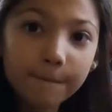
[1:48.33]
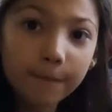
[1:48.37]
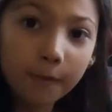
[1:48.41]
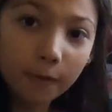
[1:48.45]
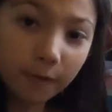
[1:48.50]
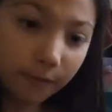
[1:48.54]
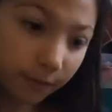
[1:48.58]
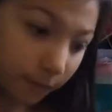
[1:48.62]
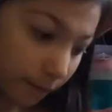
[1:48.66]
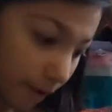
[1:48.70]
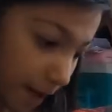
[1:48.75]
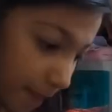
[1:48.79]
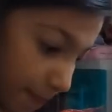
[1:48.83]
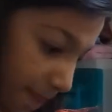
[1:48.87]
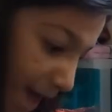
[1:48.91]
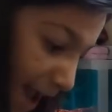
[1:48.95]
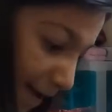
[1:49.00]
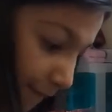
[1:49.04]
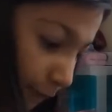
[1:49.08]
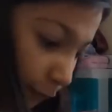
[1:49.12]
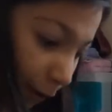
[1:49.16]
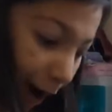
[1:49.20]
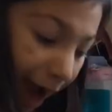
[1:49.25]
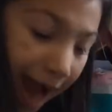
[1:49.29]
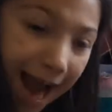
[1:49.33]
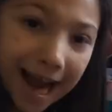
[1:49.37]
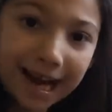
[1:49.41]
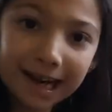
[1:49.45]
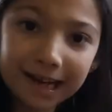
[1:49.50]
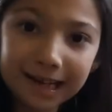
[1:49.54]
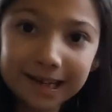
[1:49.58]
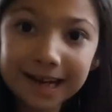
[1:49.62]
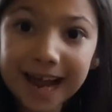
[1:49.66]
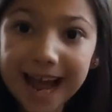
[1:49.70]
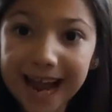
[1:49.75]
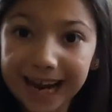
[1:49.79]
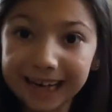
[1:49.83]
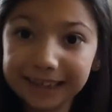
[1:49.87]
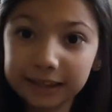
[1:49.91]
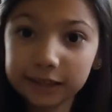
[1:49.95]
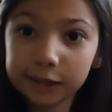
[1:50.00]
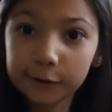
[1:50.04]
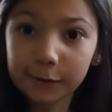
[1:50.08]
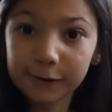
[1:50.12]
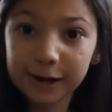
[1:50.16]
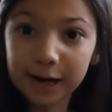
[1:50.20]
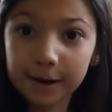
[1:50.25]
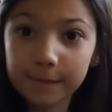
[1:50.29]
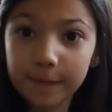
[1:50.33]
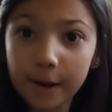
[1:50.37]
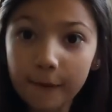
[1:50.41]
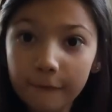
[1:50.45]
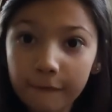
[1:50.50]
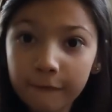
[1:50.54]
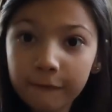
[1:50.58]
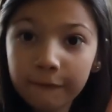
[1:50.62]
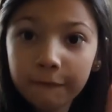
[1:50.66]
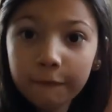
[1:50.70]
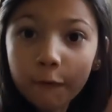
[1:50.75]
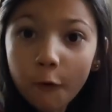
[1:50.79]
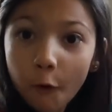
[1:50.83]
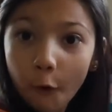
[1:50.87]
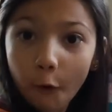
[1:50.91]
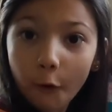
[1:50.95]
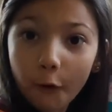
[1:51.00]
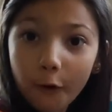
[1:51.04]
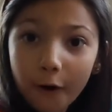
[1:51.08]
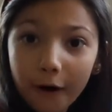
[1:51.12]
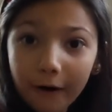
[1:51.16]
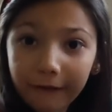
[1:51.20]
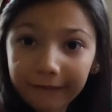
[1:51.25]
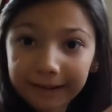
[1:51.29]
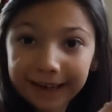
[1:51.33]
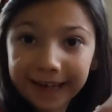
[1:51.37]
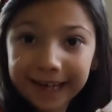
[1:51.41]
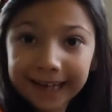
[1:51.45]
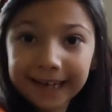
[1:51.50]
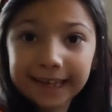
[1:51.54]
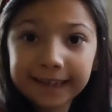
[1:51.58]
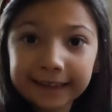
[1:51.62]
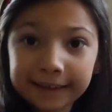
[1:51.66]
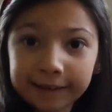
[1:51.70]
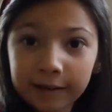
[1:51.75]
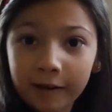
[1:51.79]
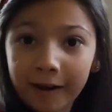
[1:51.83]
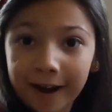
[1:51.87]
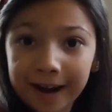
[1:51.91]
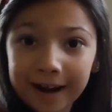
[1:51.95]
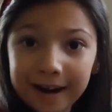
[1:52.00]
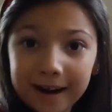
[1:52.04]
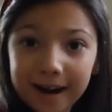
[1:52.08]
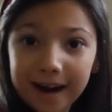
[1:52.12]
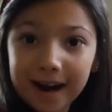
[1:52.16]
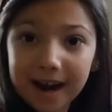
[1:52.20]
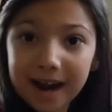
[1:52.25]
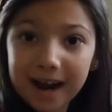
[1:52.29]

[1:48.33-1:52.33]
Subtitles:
But they've got 8 legs, so we're going to put 4 on each side.